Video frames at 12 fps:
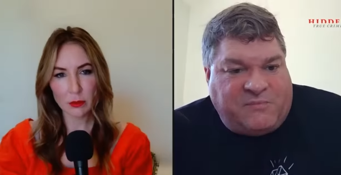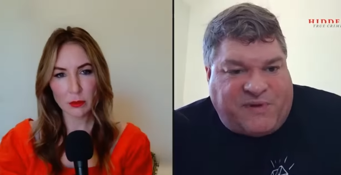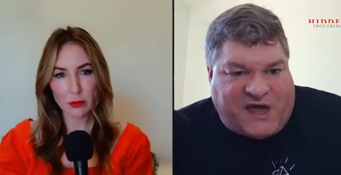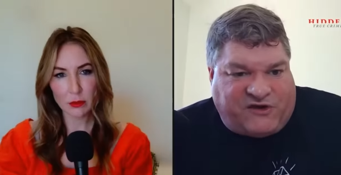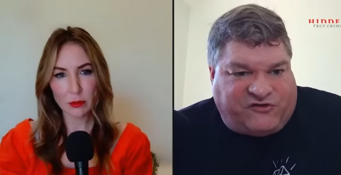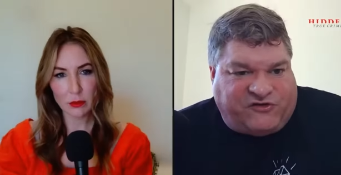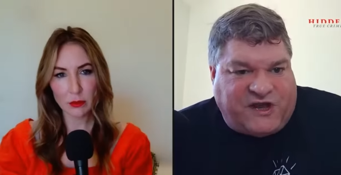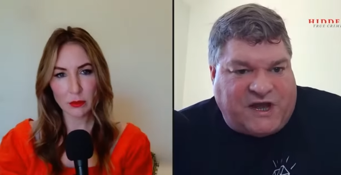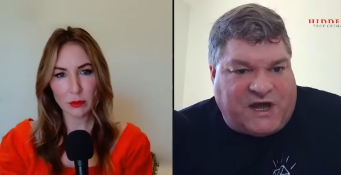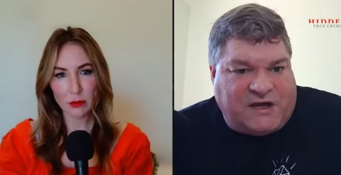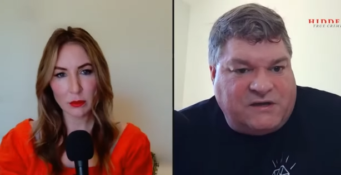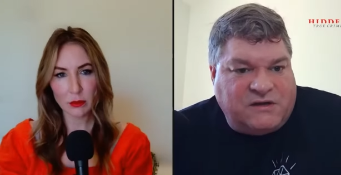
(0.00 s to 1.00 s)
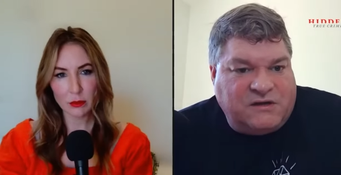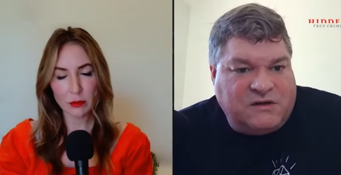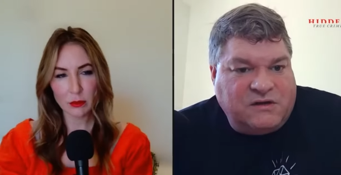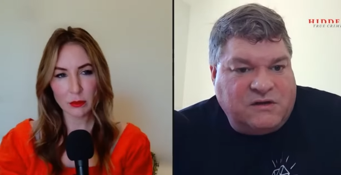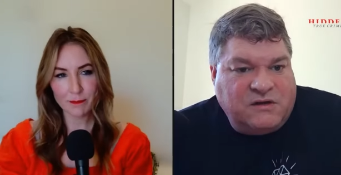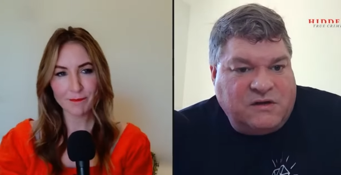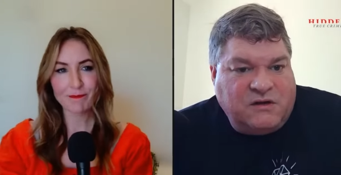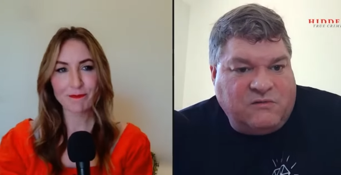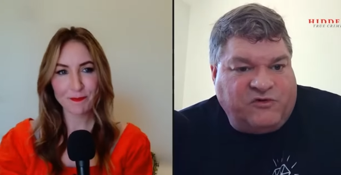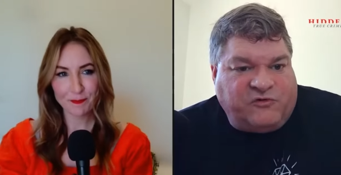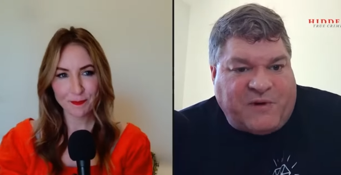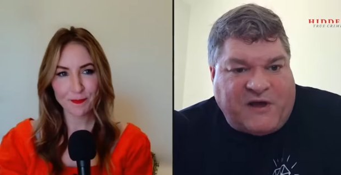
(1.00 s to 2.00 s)
Speaker 1: a panacea,
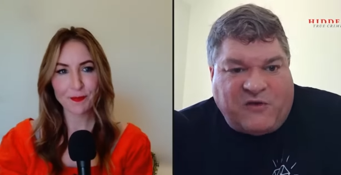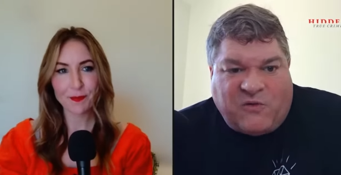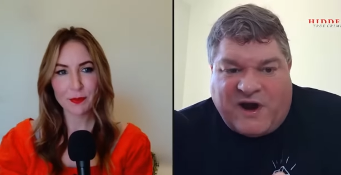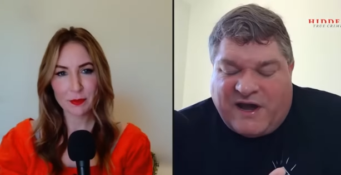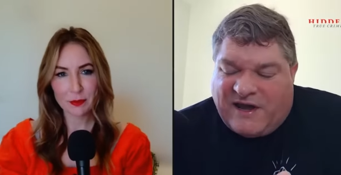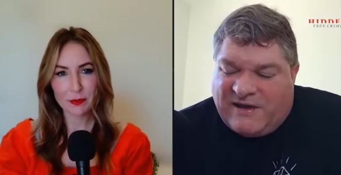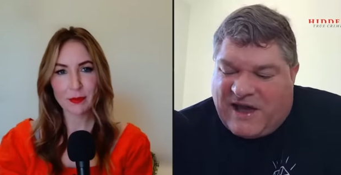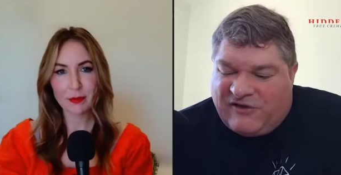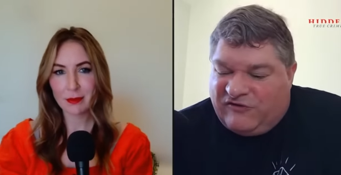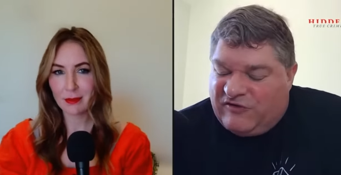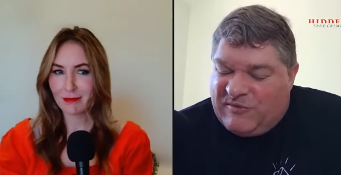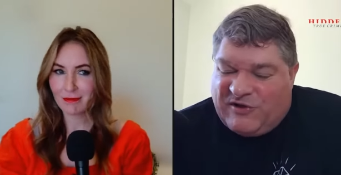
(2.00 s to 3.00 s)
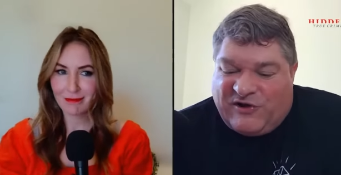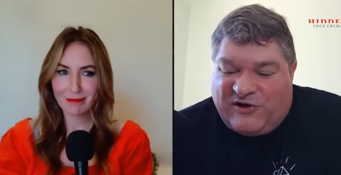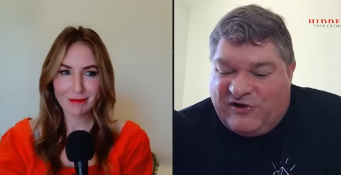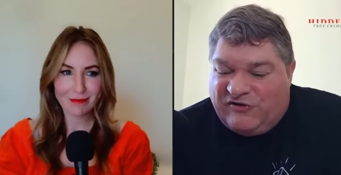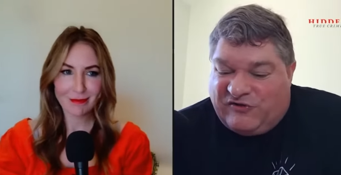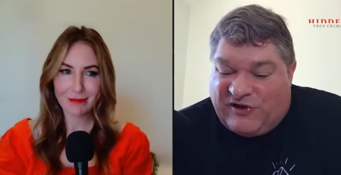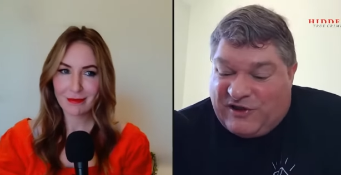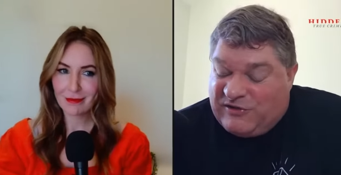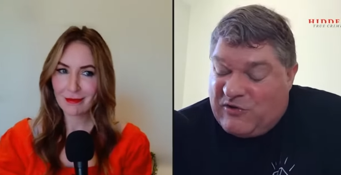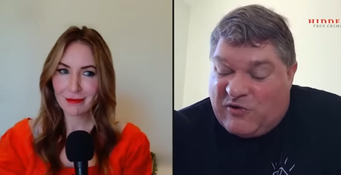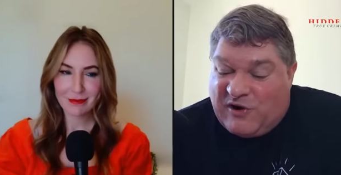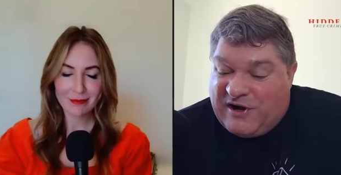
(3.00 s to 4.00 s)
which by the way has similarities to like
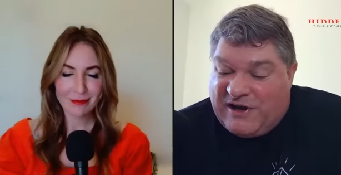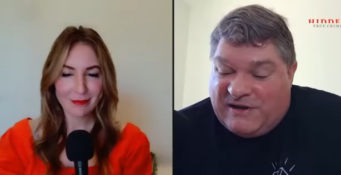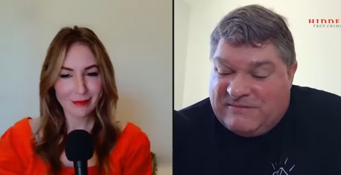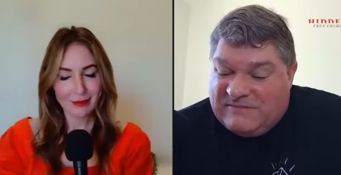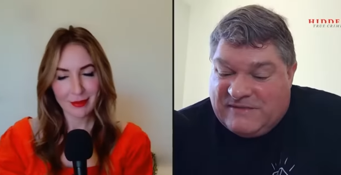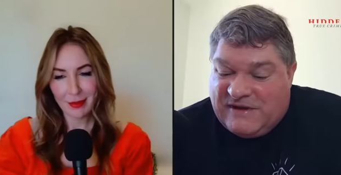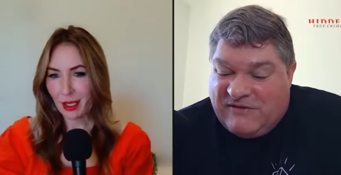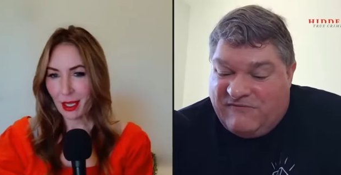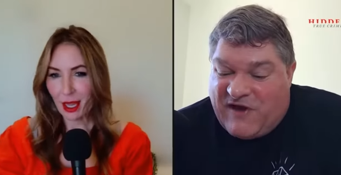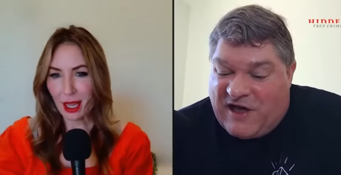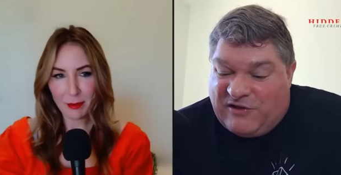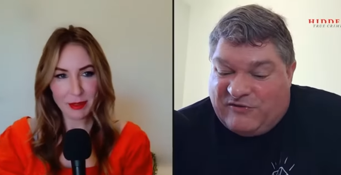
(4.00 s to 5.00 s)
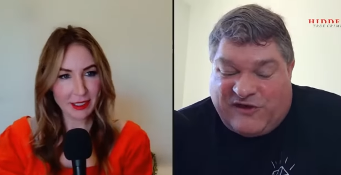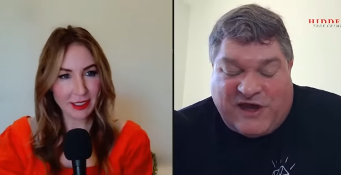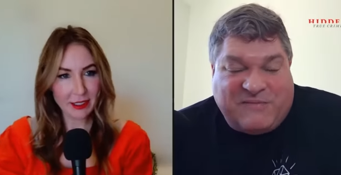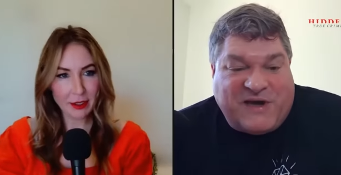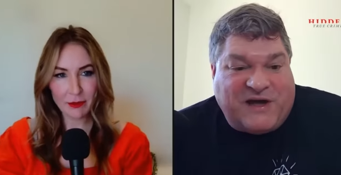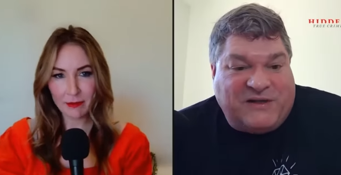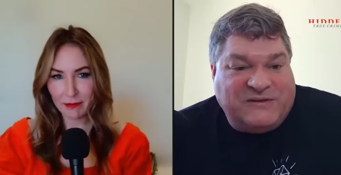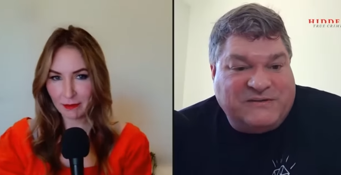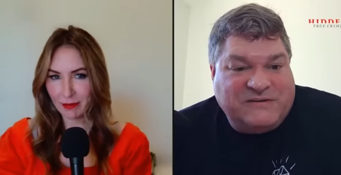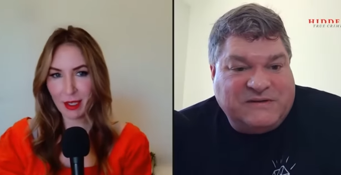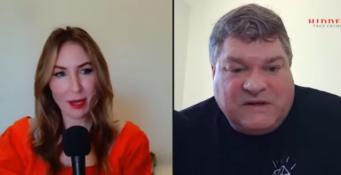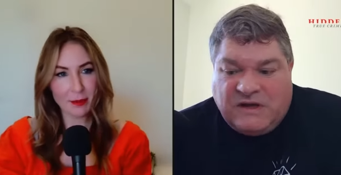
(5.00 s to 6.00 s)
Lori Vallow Daybell.
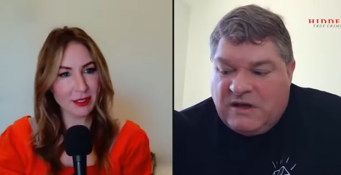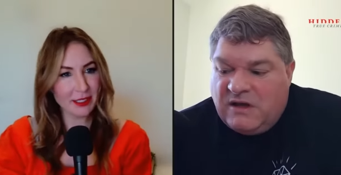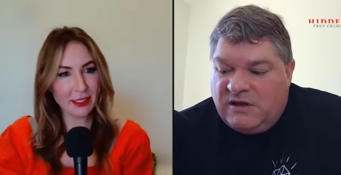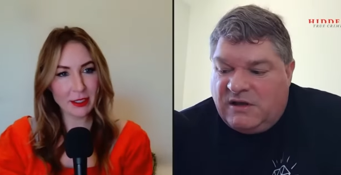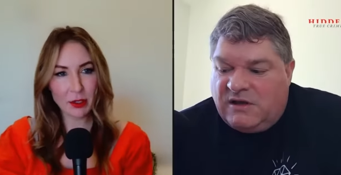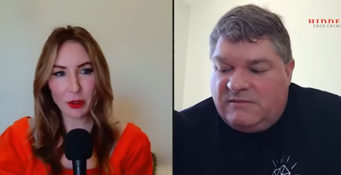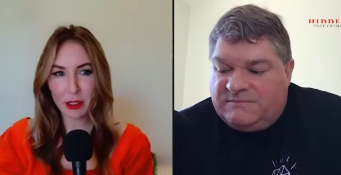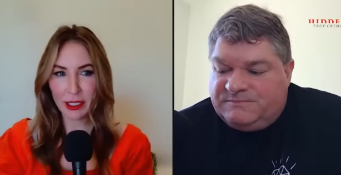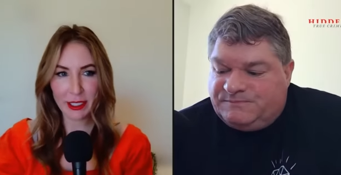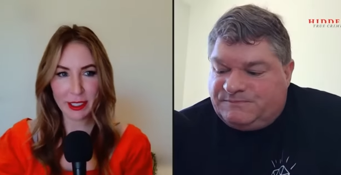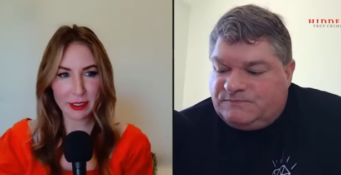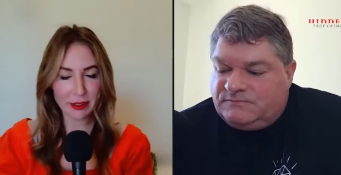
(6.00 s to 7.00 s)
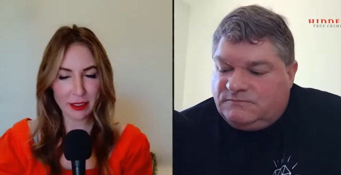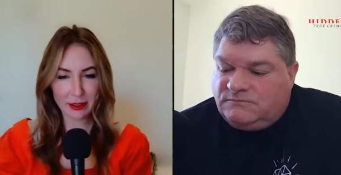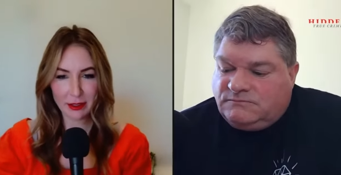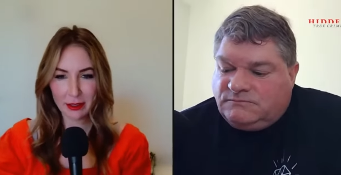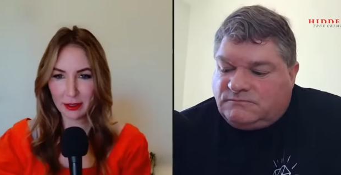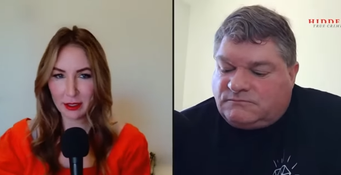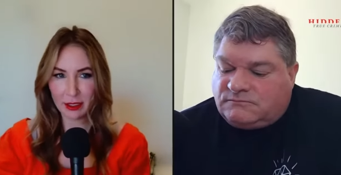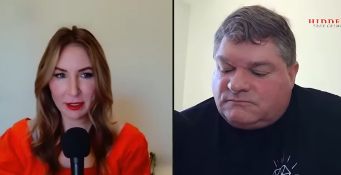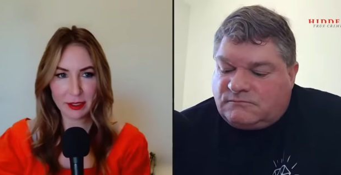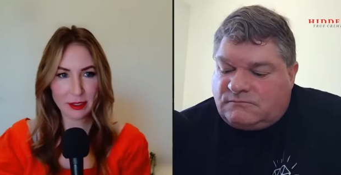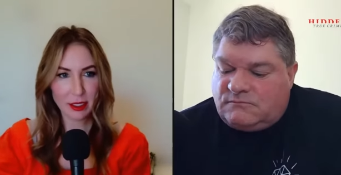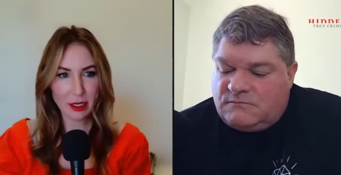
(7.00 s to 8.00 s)
Speaker 2: I'm seeing Lori here. This
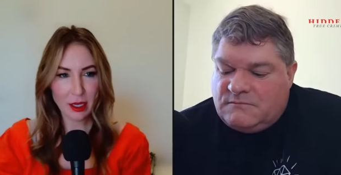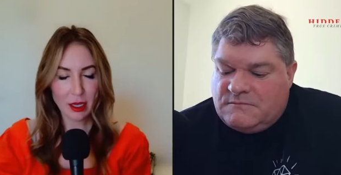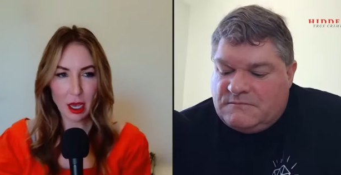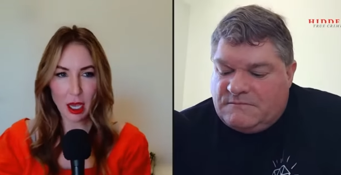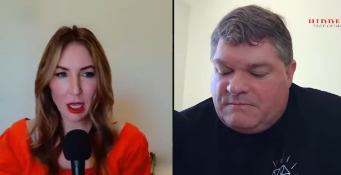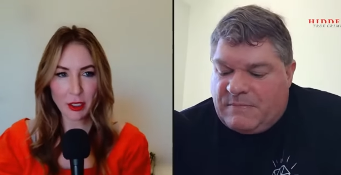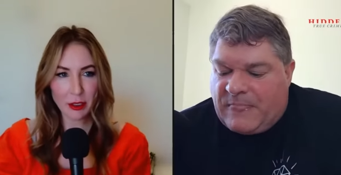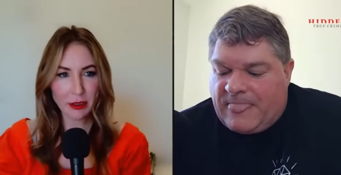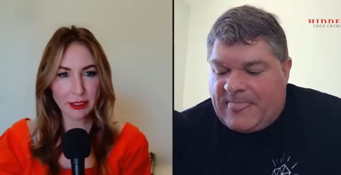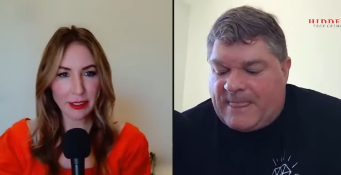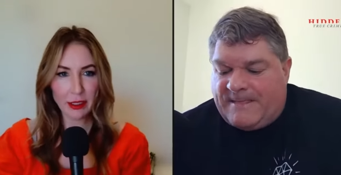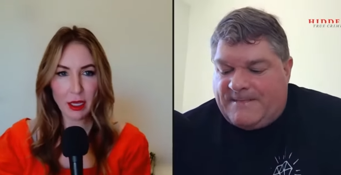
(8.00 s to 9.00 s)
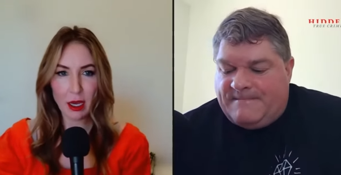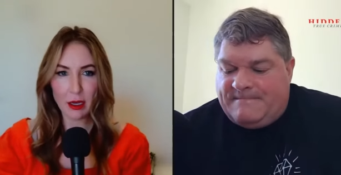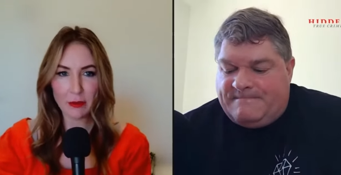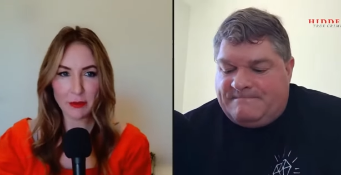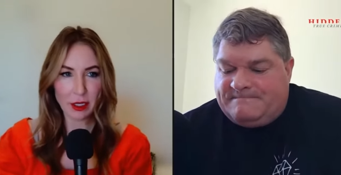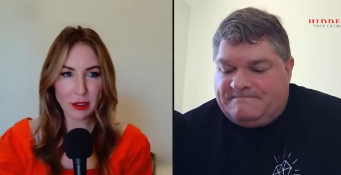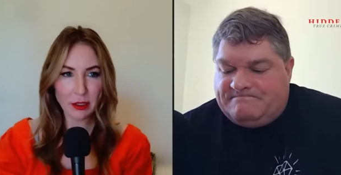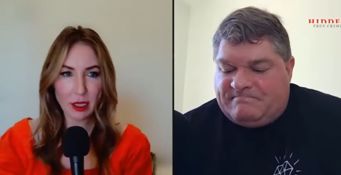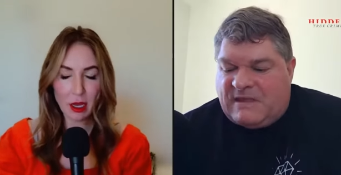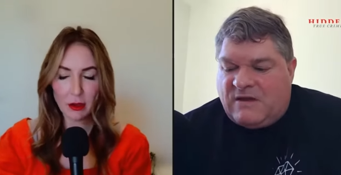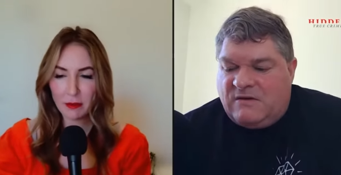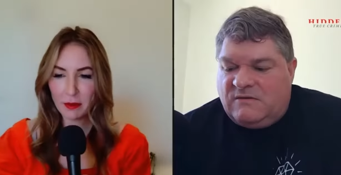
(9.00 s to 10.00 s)
this unearthly love, a
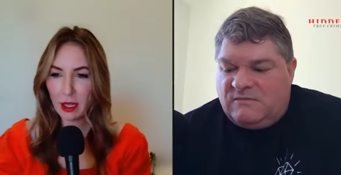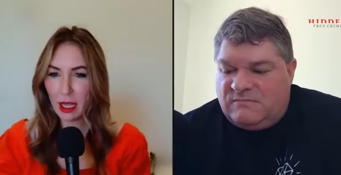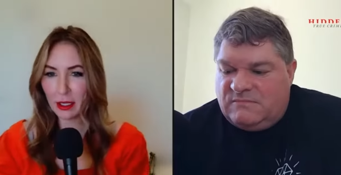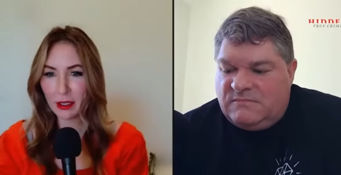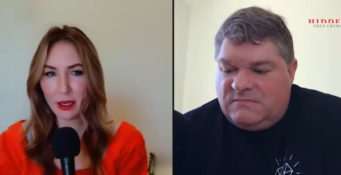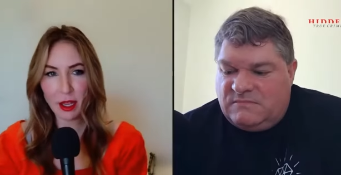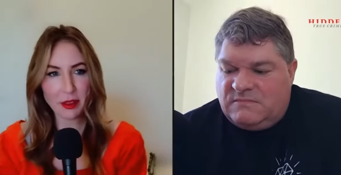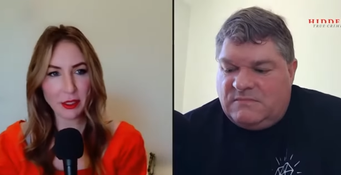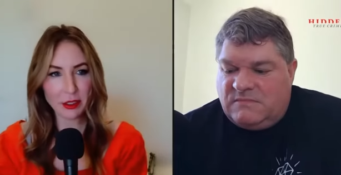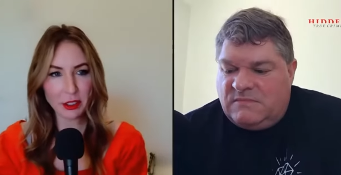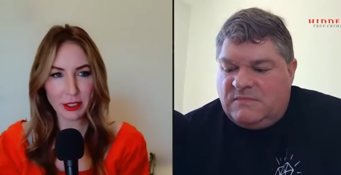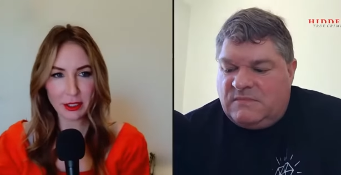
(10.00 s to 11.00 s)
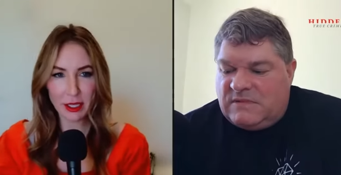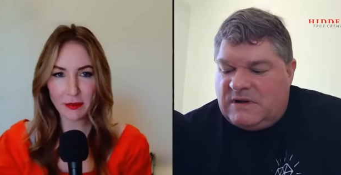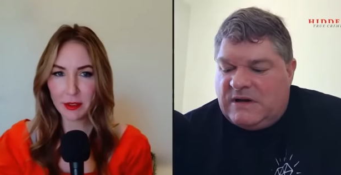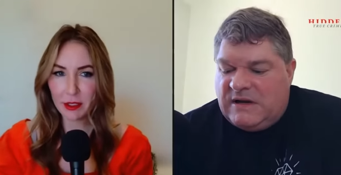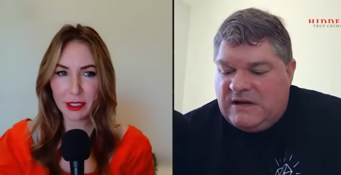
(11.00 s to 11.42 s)
love like nothing she has ever